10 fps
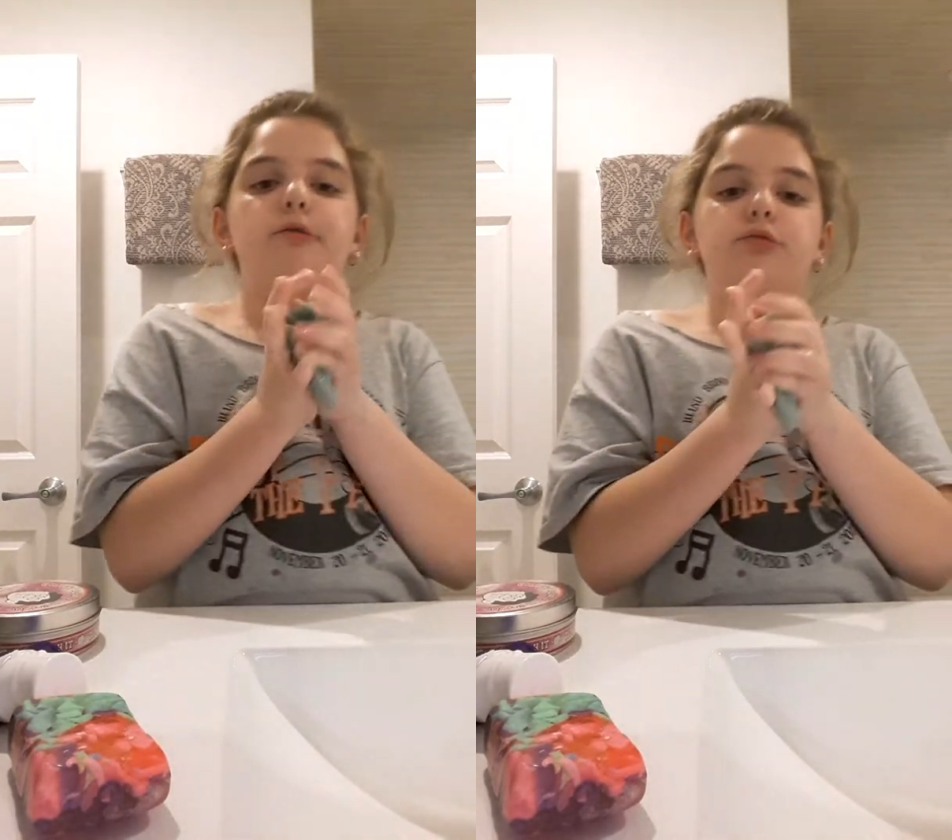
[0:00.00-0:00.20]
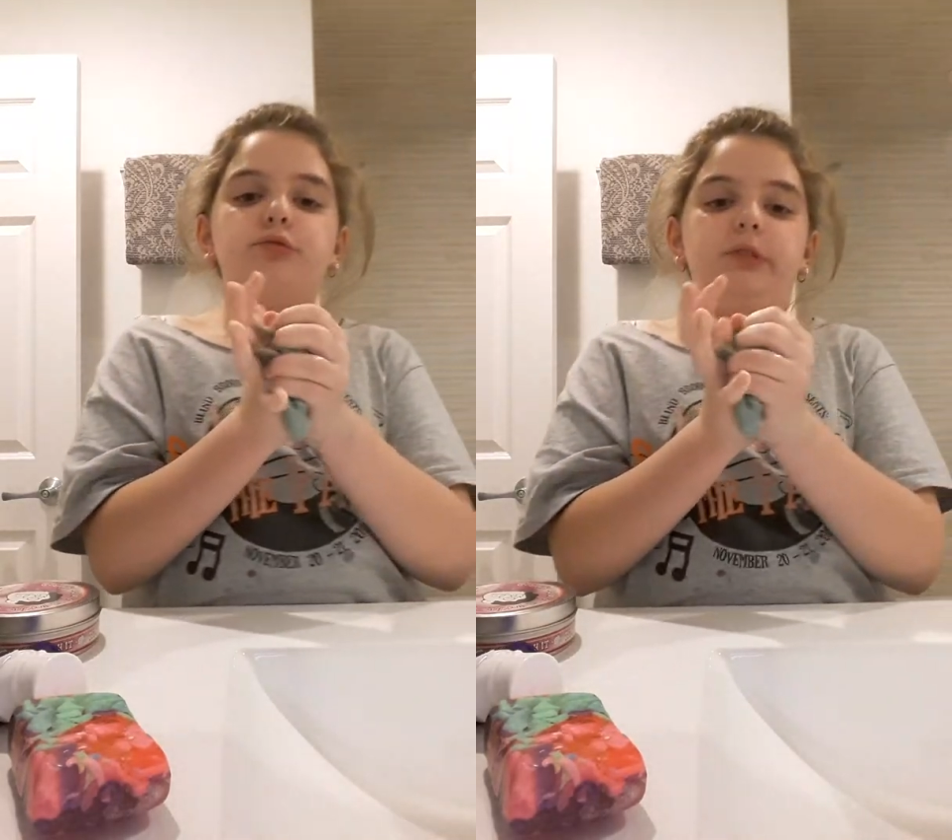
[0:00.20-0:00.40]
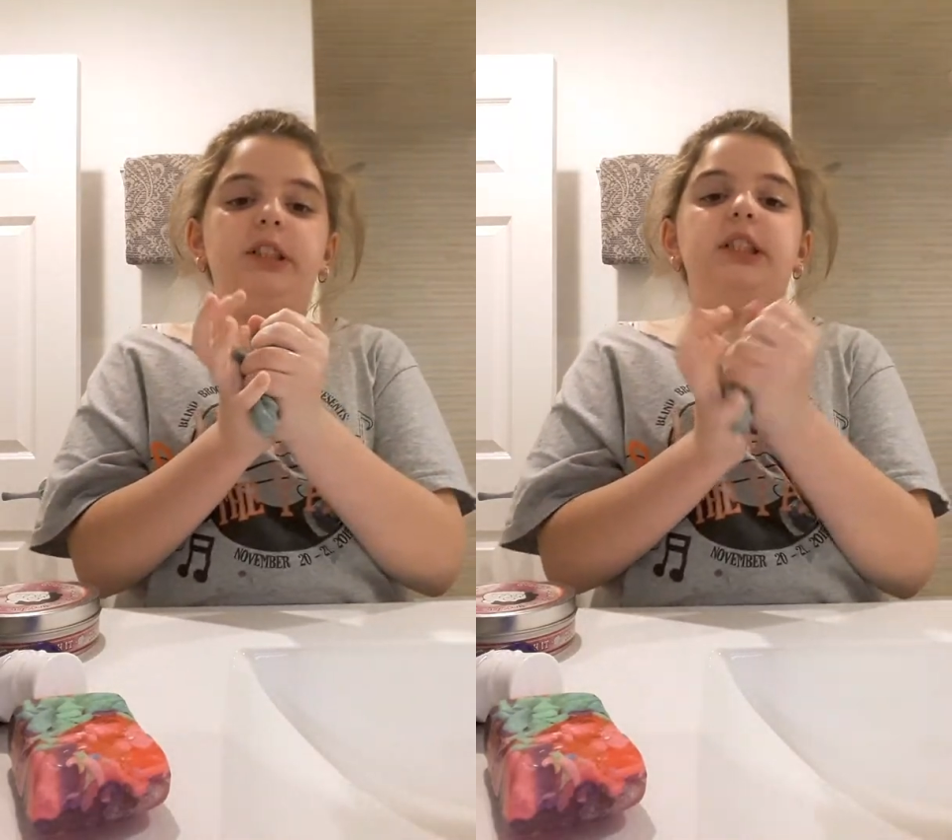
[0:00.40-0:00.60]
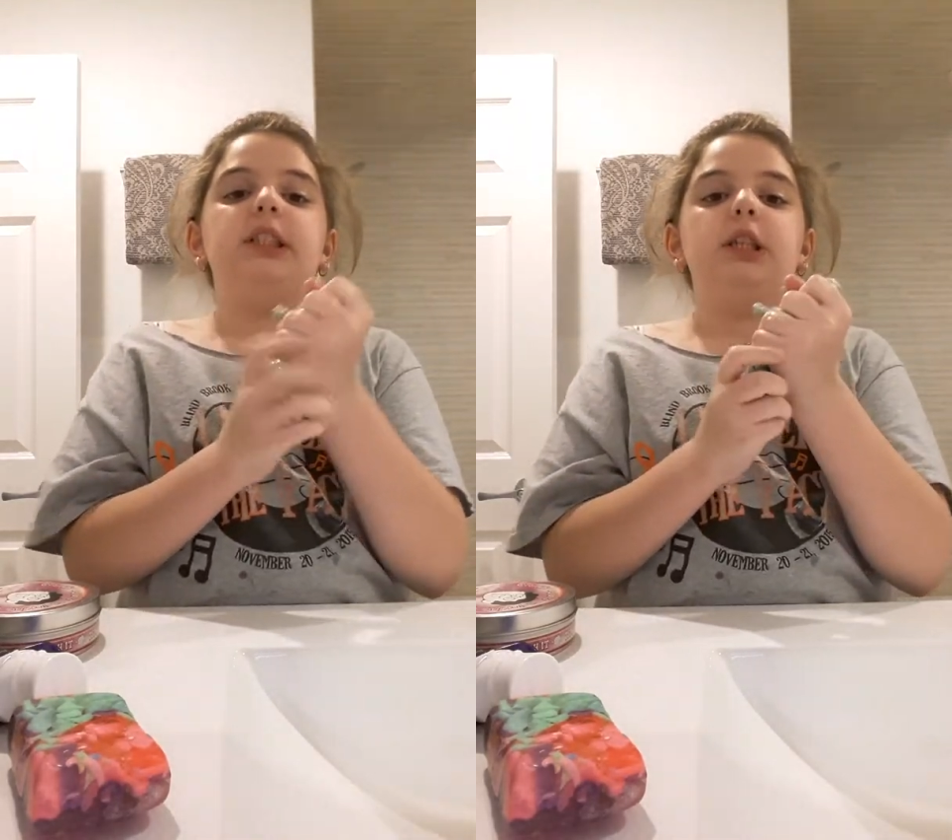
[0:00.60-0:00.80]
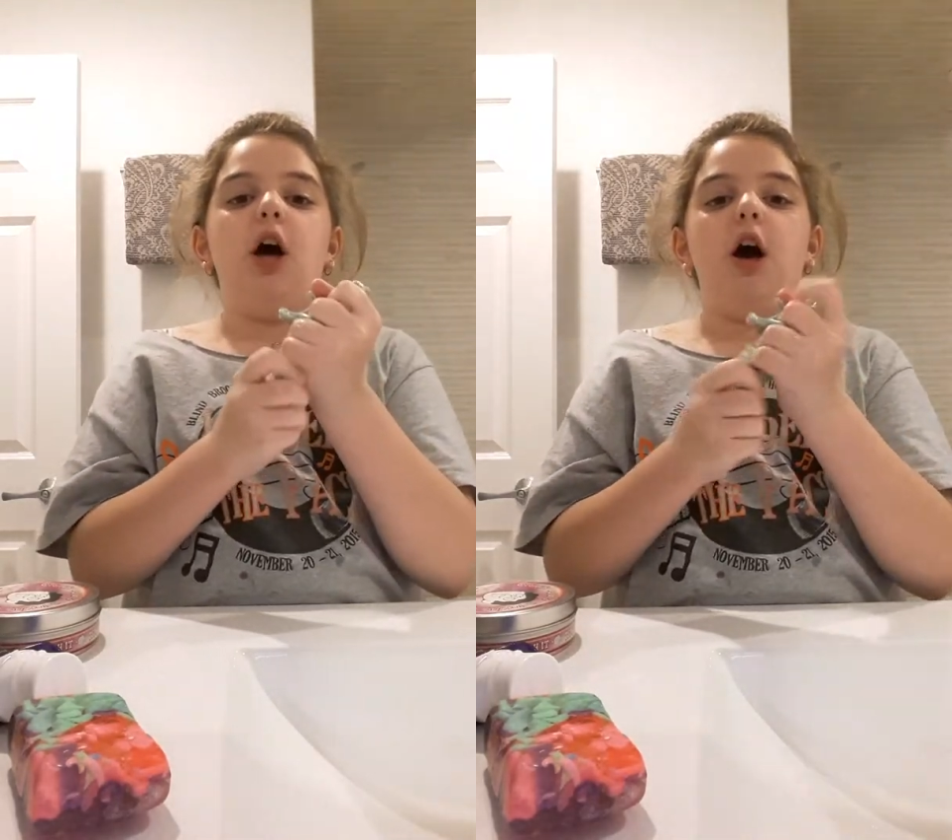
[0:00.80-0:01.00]
really
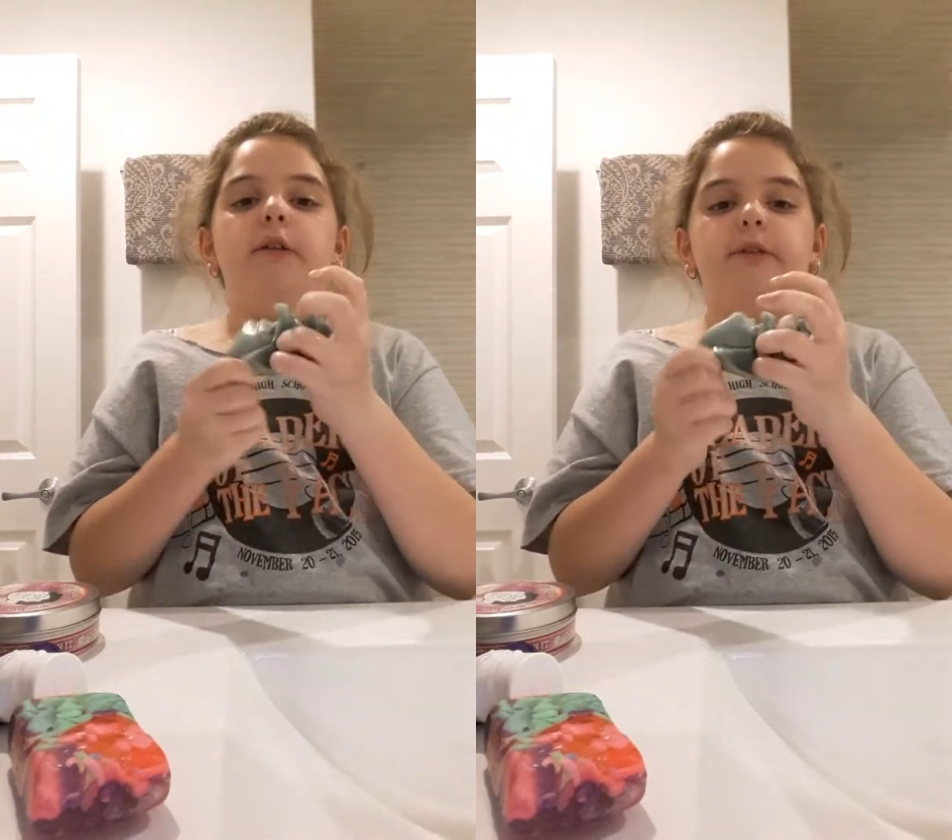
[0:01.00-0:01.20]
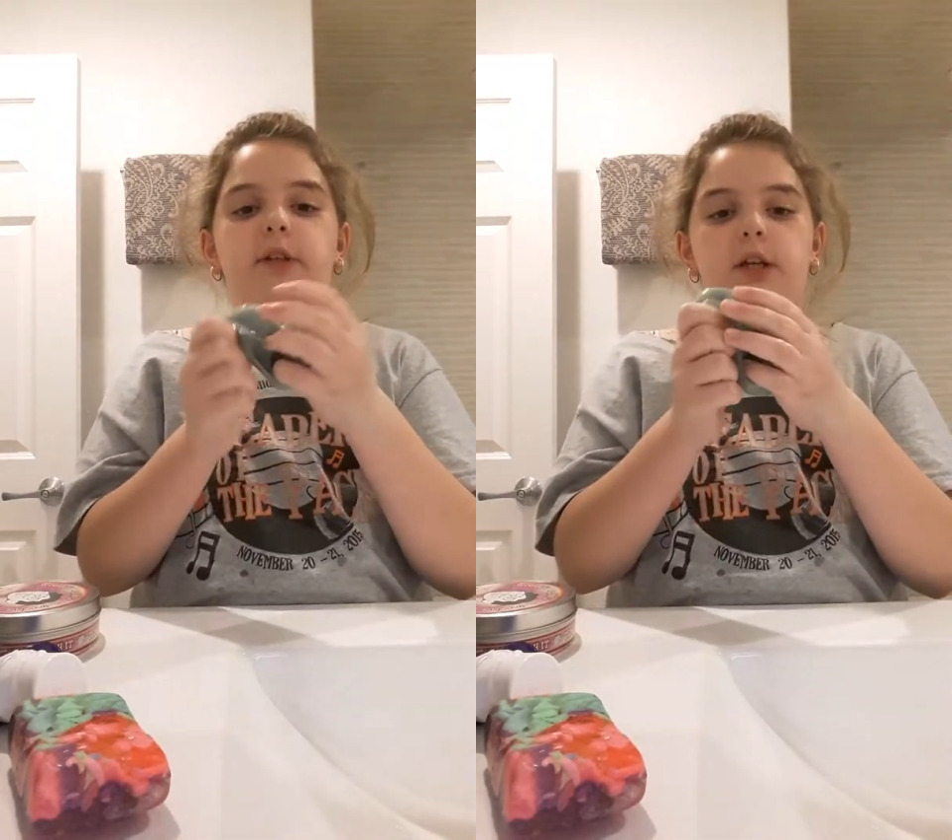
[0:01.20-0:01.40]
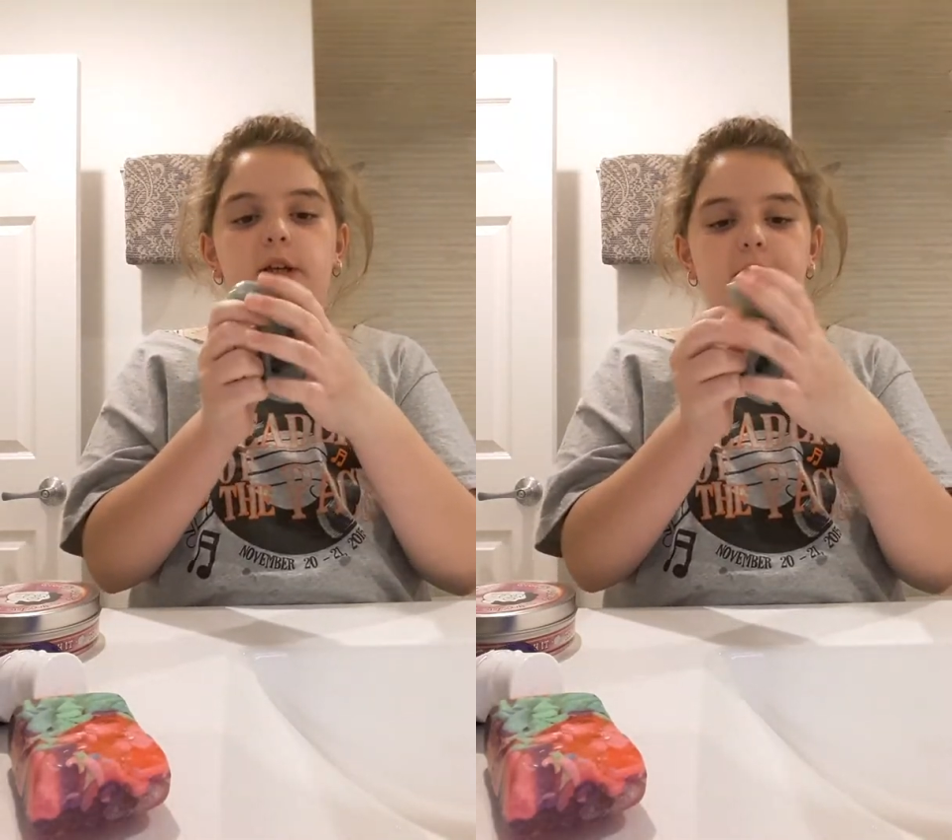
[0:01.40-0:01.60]
soft.